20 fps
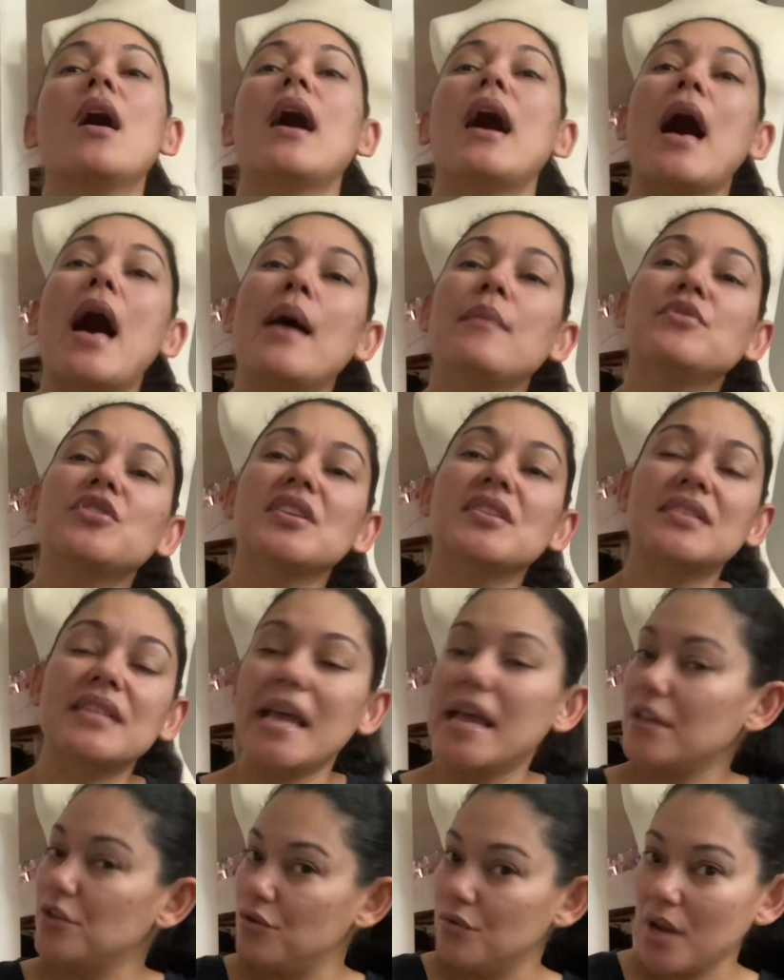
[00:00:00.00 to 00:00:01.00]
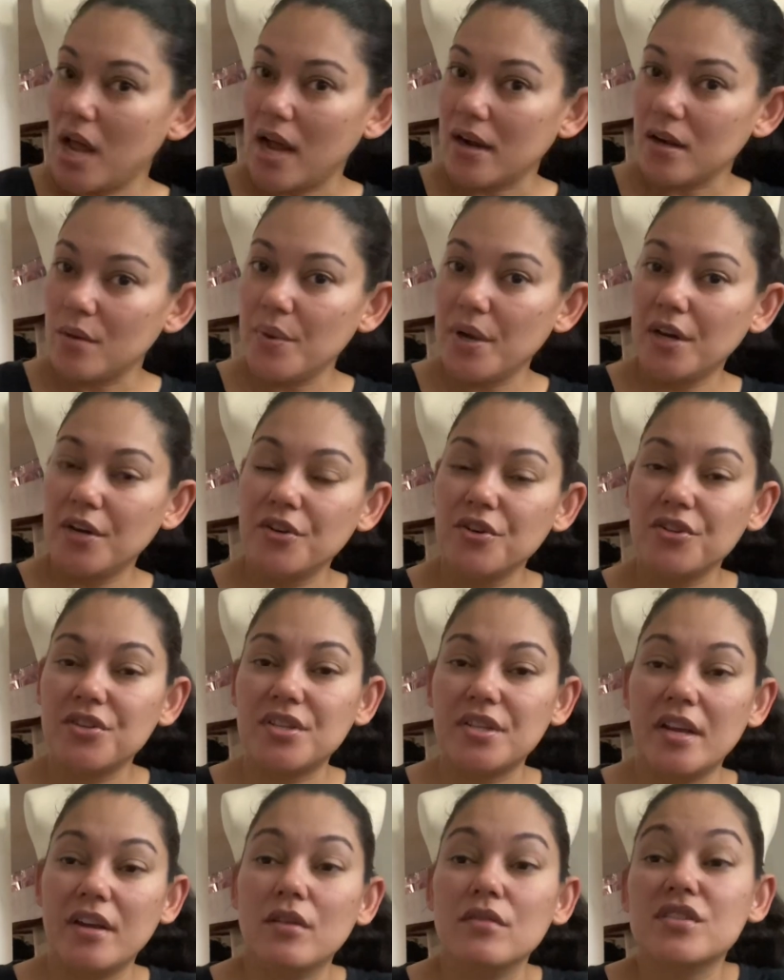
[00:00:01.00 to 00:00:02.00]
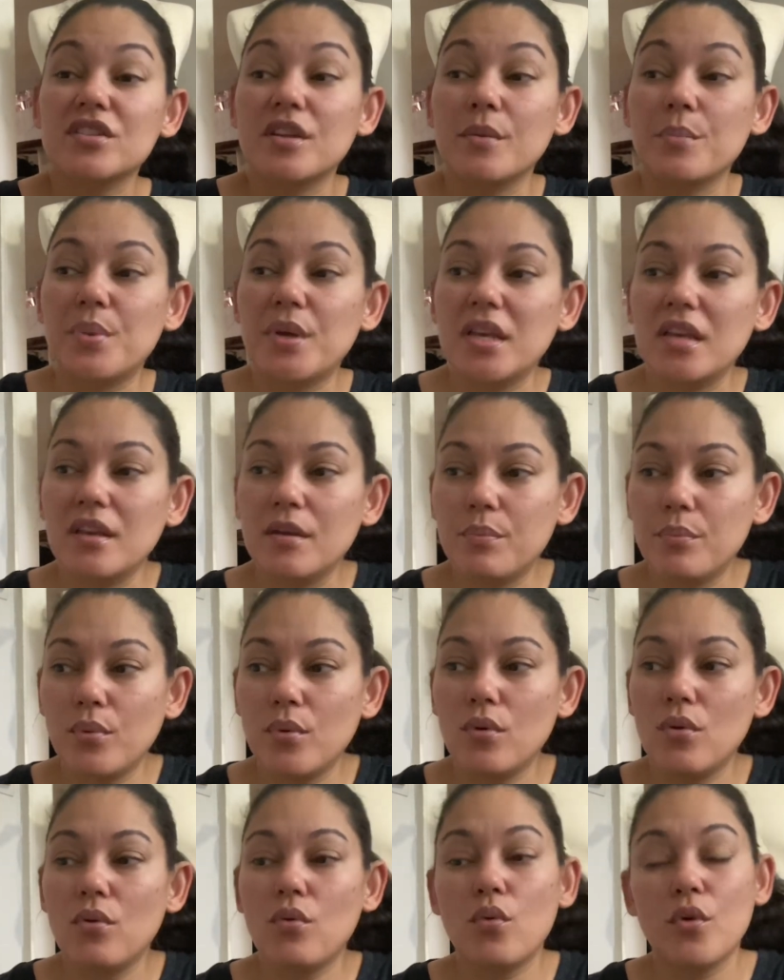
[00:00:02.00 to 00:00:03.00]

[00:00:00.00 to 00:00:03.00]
I'm just saying do not compare your sales to people